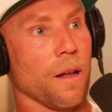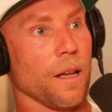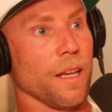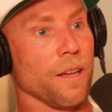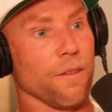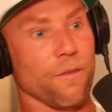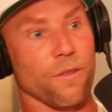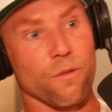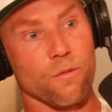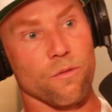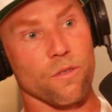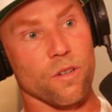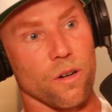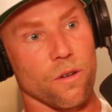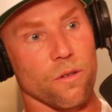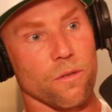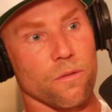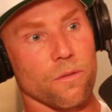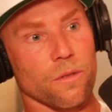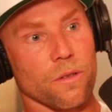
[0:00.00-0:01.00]
if you
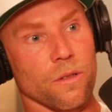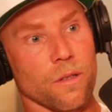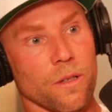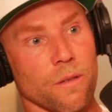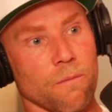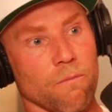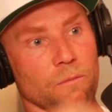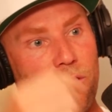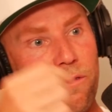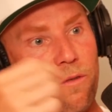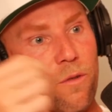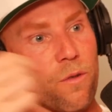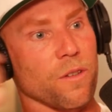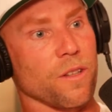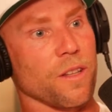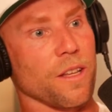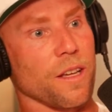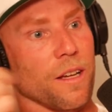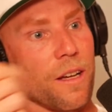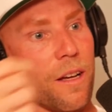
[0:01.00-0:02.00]
don't, the
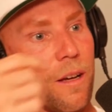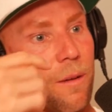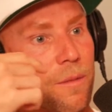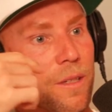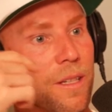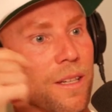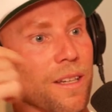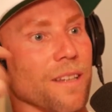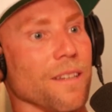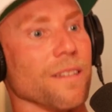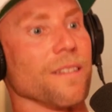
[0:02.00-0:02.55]
first thing comes in